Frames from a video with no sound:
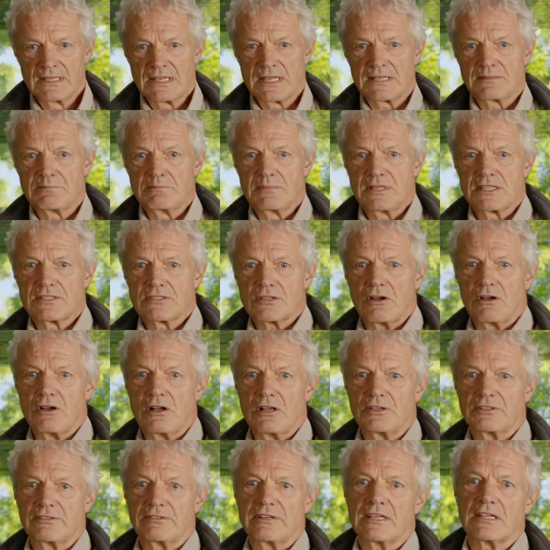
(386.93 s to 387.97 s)
It meets
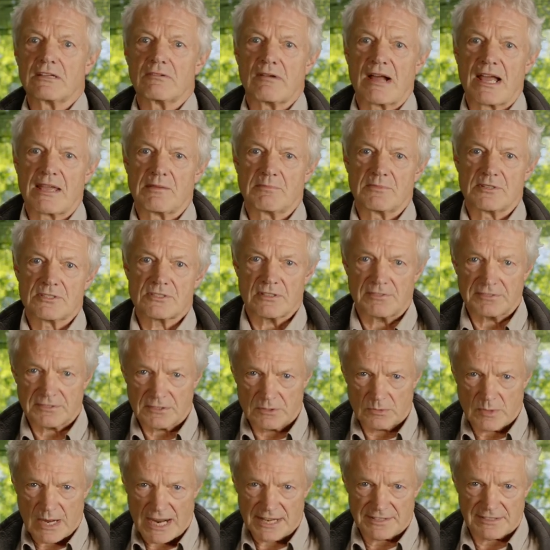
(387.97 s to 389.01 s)
all the requirements of
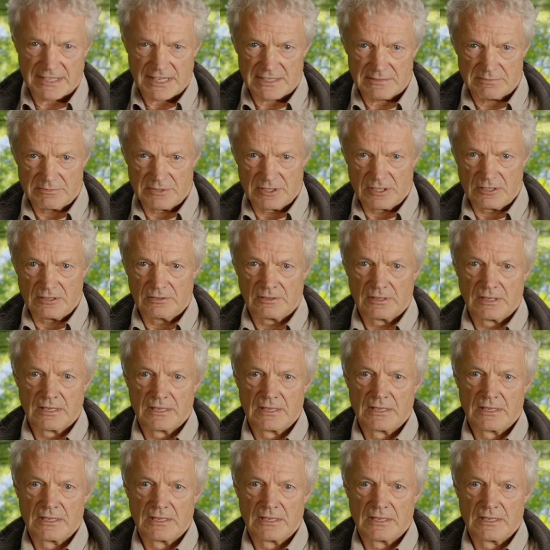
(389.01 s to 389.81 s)
the white admiral